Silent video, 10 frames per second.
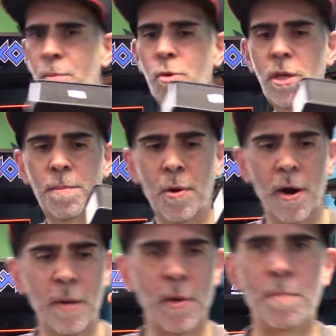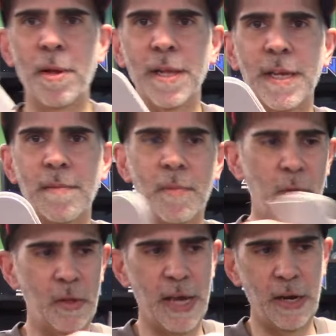a machine apart and you build it, and
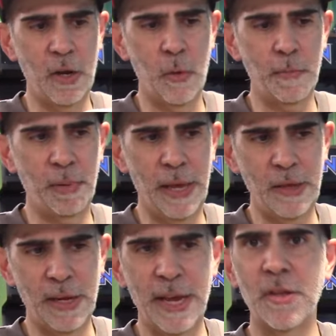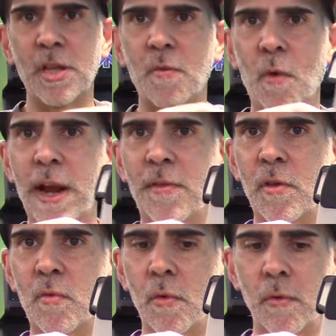these kind of go in place, they kind of sit right in
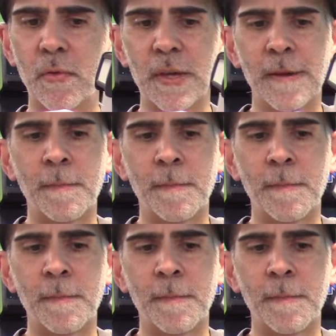these grooves.